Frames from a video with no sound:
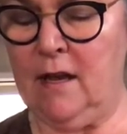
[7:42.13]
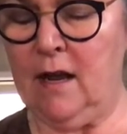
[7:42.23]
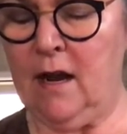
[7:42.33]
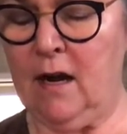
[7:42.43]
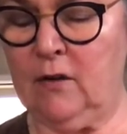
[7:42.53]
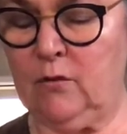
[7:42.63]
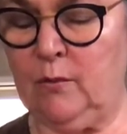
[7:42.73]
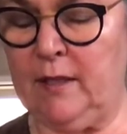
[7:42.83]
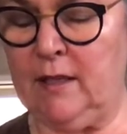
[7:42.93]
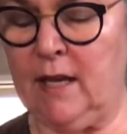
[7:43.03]
Aren't
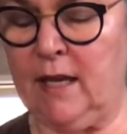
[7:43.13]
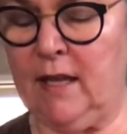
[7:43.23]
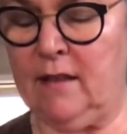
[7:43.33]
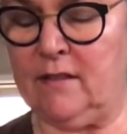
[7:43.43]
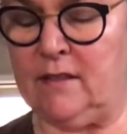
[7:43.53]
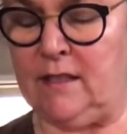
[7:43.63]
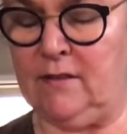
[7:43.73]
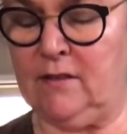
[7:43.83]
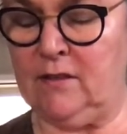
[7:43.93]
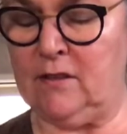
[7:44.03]
we lucky the
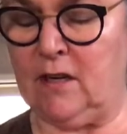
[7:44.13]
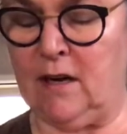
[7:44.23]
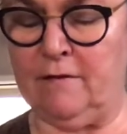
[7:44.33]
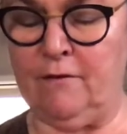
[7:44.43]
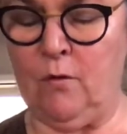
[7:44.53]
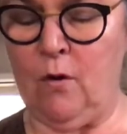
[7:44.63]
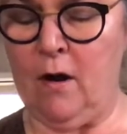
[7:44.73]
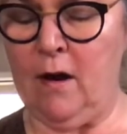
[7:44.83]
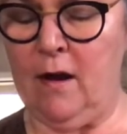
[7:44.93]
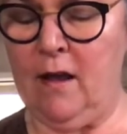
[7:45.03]
seasons are 4?
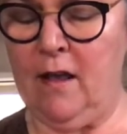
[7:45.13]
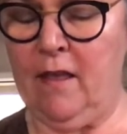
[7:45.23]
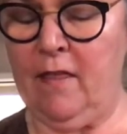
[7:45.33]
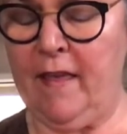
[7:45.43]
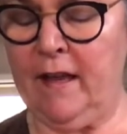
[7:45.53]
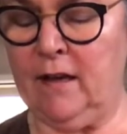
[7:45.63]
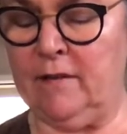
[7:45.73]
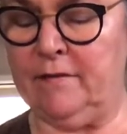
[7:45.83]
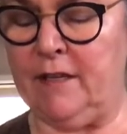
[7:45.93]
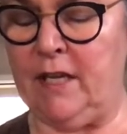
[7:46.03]
Think
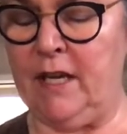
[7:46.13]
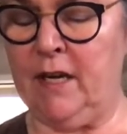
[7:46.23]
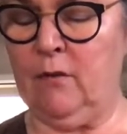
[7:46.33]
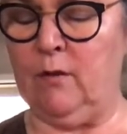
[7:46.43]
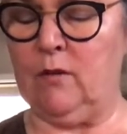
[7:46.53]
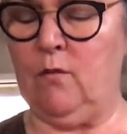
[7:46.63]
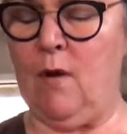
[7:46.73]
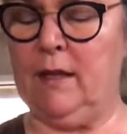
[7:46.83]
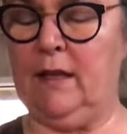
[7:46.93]
of a year with 1